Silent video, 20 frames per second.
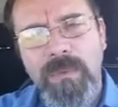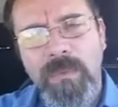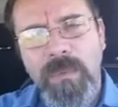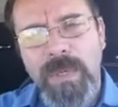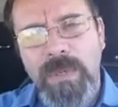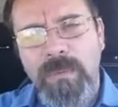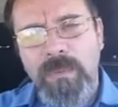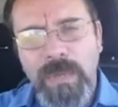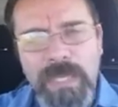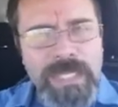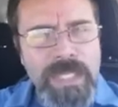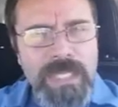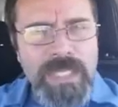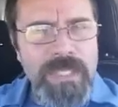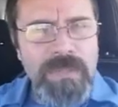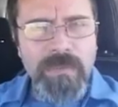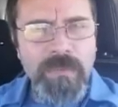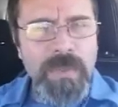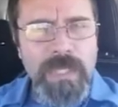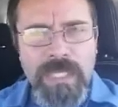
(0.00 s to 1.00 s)
we
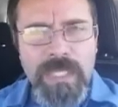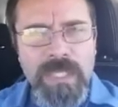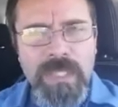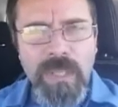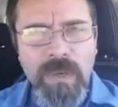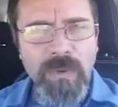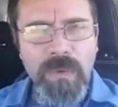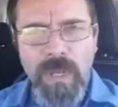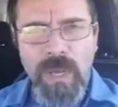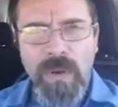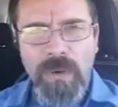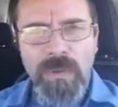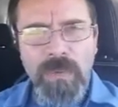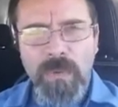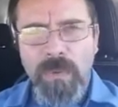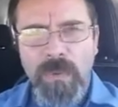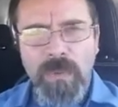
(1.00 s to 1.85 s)
just don't know.